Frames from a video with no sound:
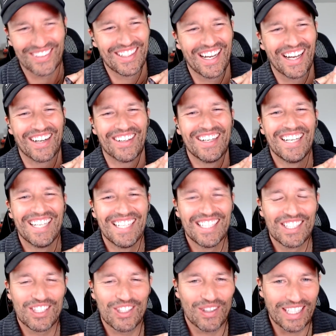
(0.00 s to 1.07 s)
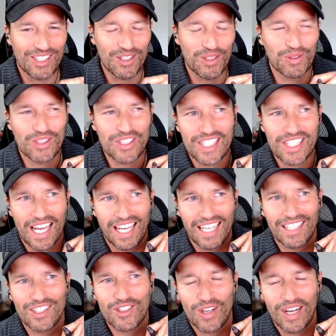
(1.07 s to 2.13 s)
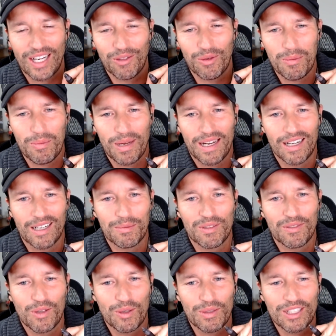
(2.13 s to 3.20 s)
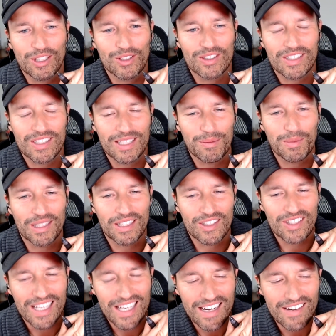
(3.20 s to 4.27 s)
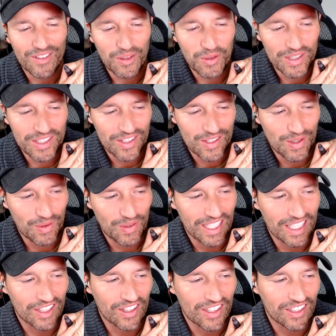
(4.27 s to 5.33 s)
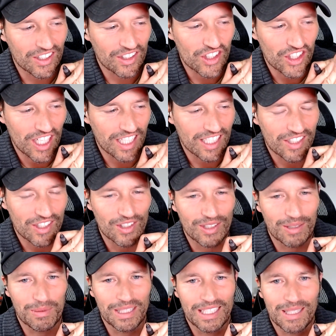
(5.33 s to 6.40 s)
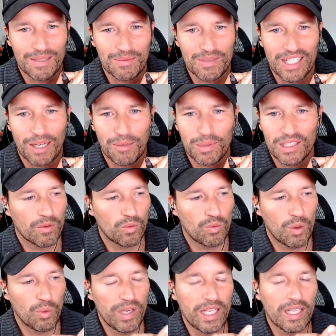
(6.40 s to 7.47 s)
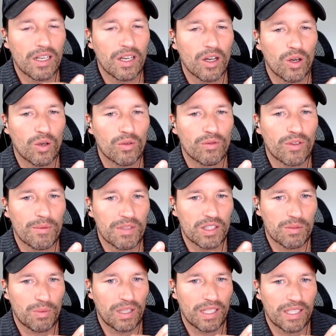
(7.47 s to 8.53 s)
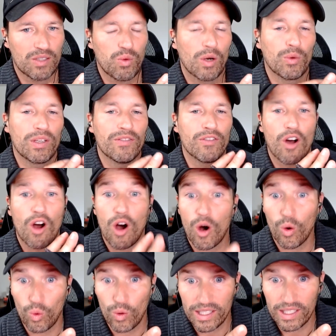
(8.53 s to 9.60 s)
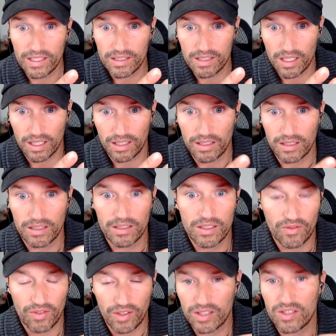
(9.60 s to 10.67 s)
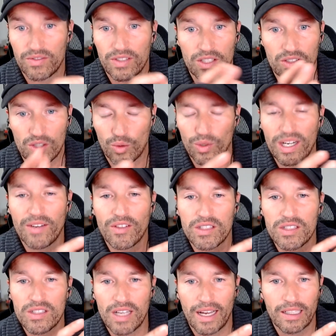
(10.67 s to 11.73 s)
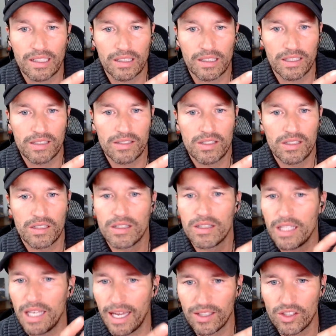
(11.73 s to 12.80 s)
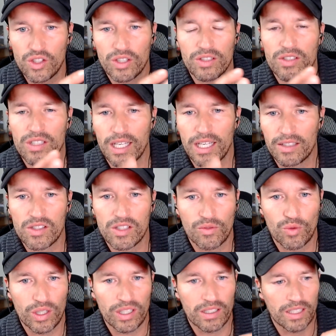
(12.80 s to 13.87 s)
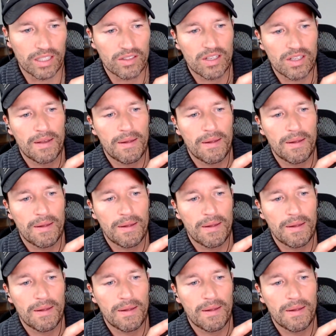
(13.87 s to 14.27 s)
no. So I do tend to try to repair before we go to sleep, but there's every once in a while, the little shyster in me comes out. But when we go from this place where we've always done defensiveness or whatever the cycle is, the anxious dance, the avoidant dance,